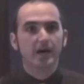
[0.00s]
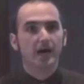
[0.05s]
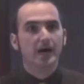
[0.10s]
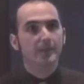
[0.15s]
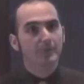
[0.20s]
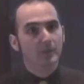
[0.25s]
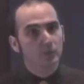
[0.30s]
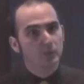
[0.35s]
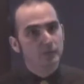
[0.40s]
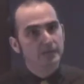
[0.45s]
a,
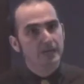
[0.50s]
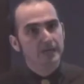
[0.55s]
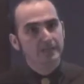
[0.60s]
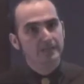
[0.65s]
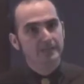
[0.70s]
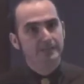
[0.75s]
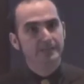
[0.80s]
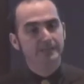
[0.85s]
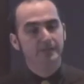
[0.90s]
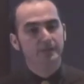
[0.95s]
time that was
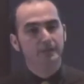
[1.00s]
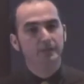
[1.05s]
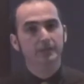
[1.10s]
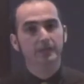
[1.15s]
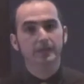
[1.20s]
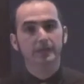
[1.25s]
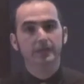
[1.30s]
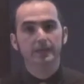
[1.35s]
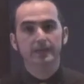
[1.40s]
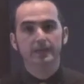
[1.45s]

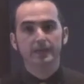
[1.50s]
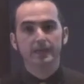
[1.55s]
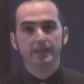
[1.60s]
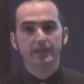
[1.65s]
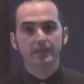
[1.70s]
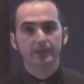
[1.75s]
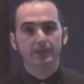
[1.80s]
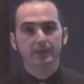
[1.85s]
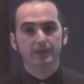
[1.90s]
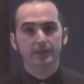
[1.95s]
ideal
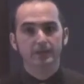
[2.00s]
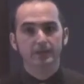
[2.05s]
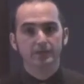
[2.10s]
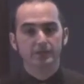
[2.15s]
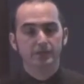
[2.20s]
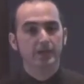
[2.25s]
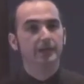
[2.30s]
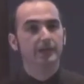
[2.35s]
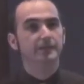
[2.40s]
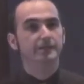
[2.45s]
in
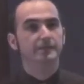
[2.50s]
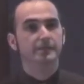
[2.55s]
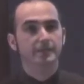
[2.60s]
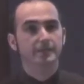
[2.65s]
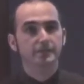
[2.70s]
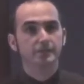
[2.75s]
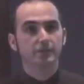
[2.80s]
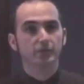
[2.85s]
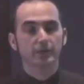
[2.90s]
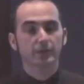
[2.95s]

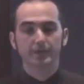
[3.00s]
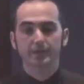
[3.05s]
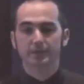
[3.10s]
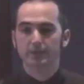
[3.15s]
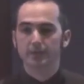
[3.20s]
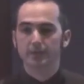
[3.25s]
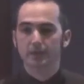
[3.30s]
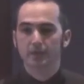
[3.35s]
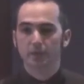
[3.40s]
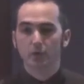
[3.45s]
China's
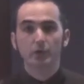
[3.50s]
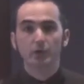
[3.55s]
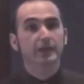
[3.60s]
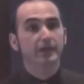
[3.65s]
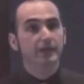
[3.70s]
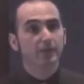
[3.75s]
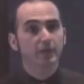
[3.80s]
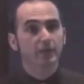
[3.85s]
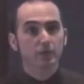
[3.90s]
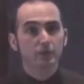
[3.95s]
history,
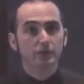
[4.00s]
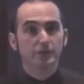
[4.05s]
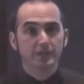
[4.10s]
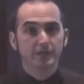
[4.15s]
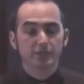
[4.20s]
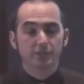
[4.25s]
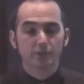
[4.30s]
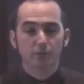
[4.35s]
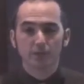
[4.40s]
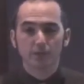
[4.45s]
looking at
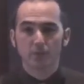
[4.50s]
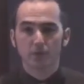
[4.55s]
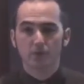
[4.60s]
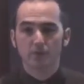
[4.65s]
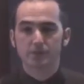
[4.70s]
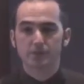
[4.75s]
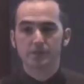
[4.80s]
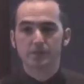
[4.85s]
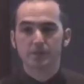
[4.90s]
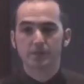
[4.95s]
those history
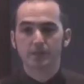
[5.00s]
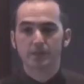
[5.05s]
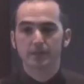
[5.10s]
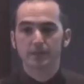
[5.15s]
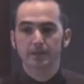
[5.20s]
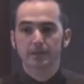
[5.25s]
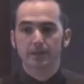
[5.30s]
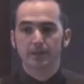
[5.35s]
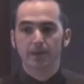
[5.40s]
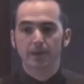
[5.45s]
books,
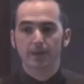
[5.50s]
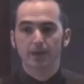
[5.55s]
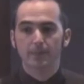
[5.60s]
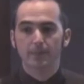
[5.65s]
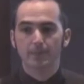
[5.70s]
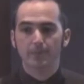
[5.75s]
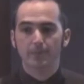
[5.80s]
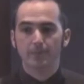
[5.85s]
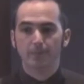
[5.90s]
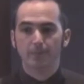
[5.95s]

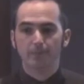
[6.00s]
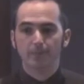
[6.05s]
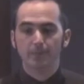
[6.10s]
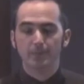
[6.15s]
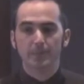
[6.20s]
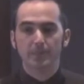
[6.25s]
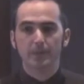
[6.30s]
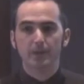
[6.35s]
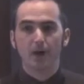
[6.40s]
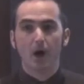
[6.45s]
um,
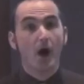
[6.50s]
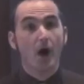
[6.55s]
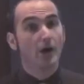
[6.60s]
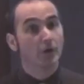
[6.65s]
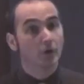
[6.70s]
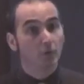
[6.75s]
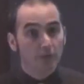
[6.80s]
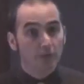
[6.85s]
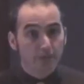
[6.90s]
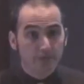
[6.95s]

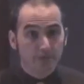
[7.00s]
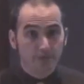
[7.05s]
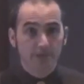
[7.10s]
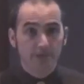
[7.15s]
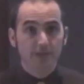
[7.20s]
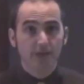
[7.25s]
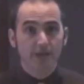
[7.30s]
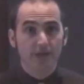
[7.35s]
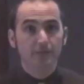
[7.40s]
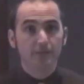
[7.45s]

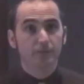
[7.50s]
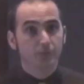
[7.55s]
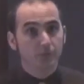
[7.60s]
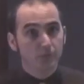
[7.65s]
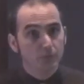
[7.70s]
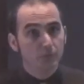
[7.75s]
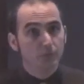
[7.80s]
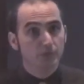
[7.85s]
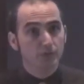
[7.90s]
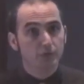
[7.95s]
honoring the dead
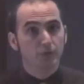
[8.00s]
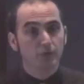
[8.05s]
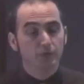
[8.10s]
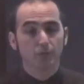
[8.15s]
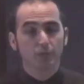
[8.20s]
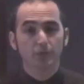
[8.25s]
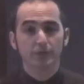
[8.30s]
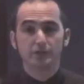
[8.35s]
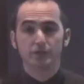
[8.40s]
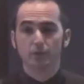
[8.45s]
through
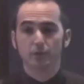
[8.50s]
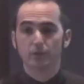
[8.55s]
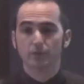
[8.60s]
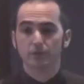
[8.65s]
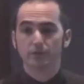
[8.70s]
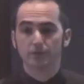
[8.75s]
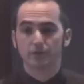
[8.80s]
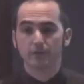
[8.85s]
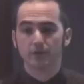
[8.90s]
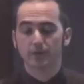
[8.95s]
certain
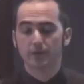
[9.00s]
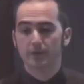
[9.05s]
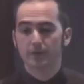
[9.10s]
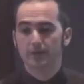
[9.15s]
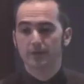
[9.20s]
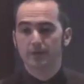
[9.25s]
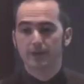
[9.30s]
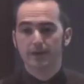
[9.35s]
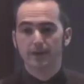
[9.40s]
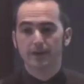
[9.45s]
rituals.
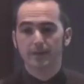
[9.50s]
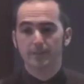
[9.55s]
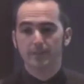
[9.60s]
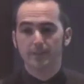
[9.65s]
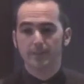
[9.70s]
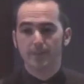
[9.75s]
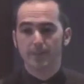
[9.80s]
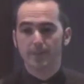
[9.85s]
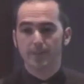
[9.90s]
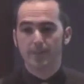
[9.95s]

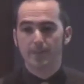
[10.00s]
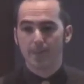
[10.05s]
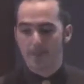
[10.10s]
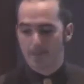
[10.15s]
Um,